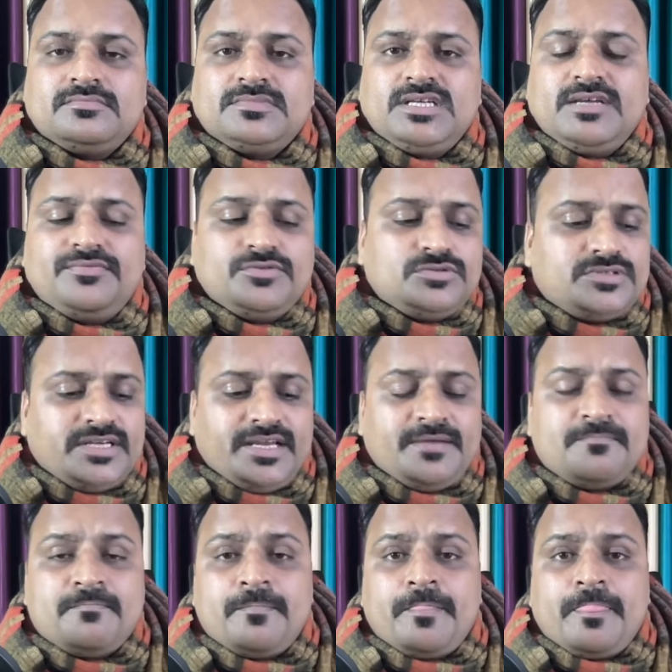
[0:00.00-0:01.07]
If you say,
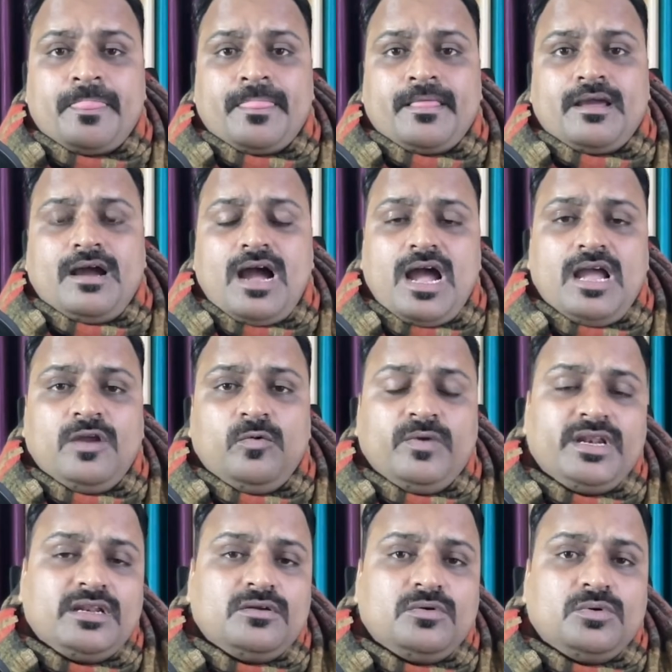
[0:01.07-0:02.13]
I
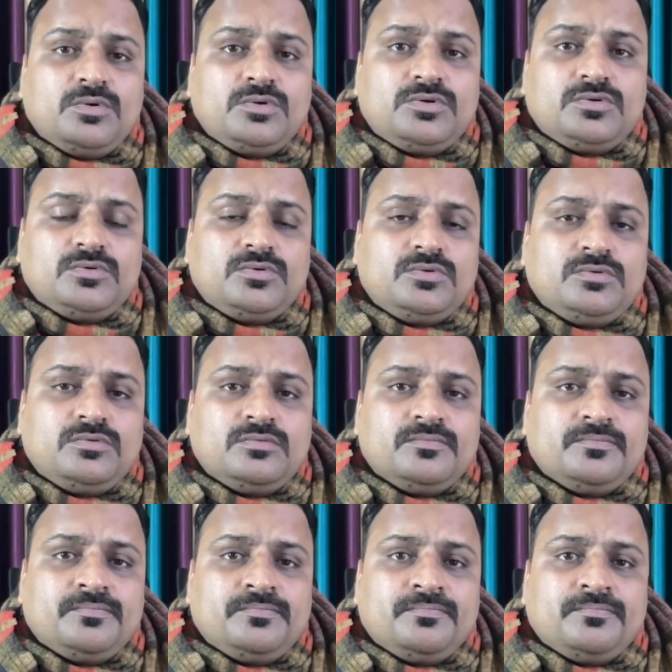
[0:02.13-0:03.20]
will go to
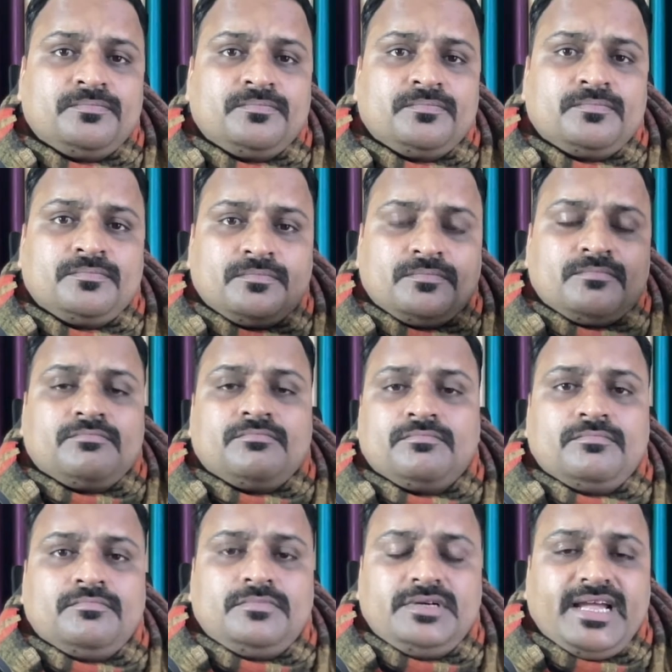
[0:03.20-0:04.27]

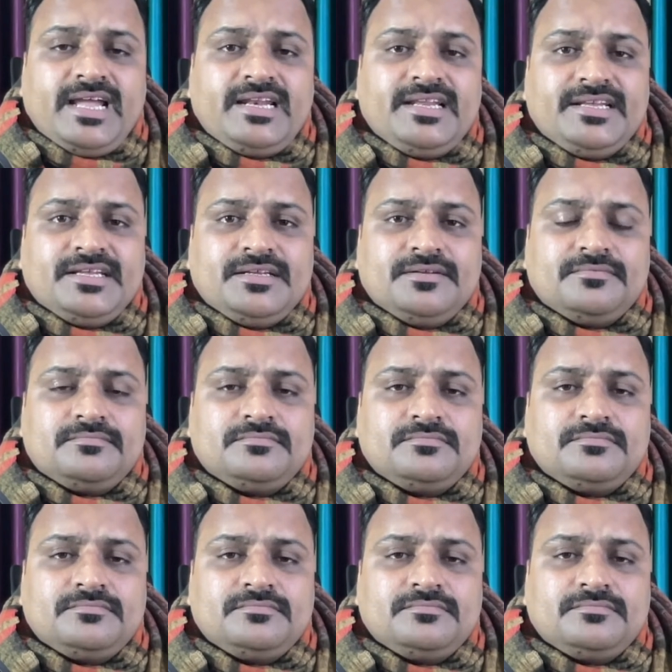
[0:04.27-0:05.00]
Delhi